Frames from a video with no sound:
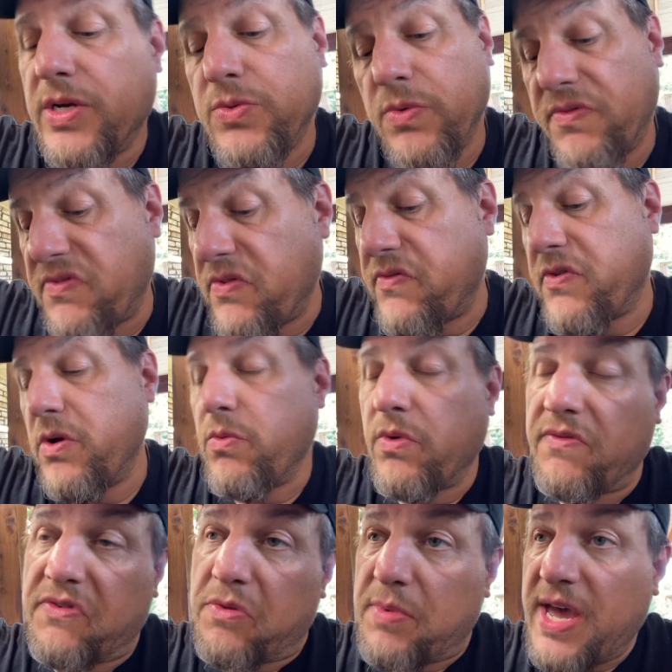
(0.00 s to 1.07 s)
one for the front,
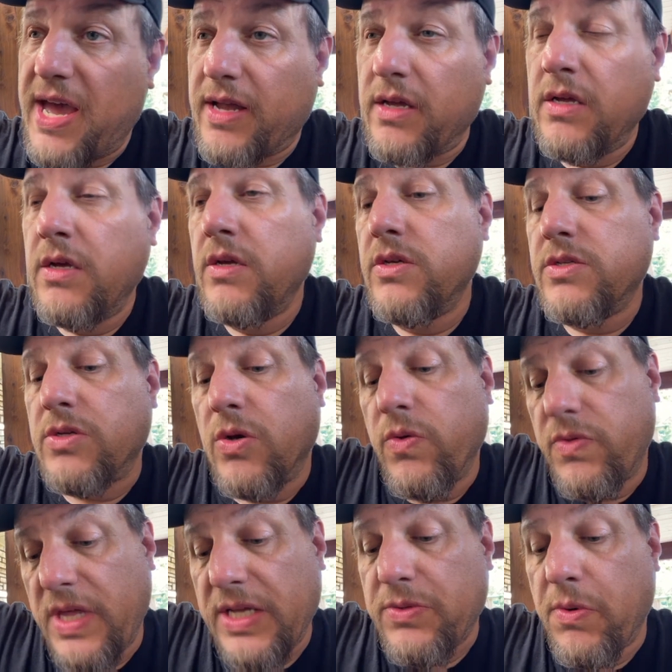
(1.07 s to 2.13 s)
one for the back. So
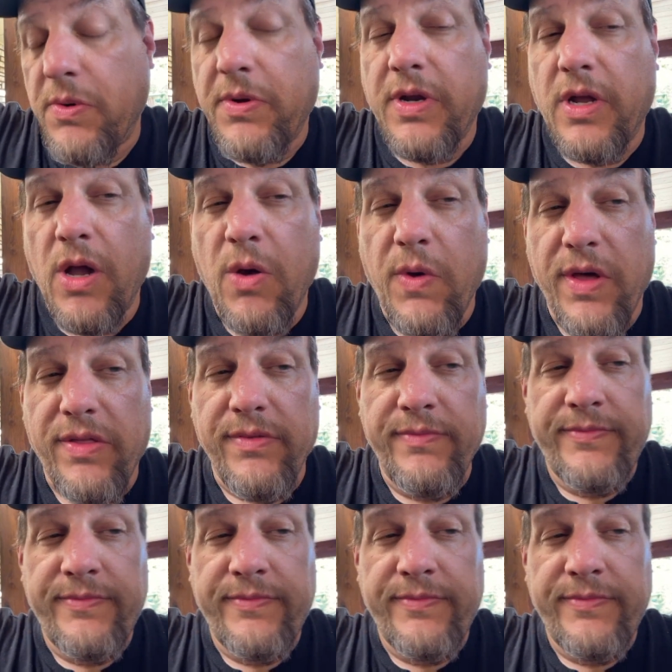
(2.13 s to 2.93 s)
that's what we're going to go with.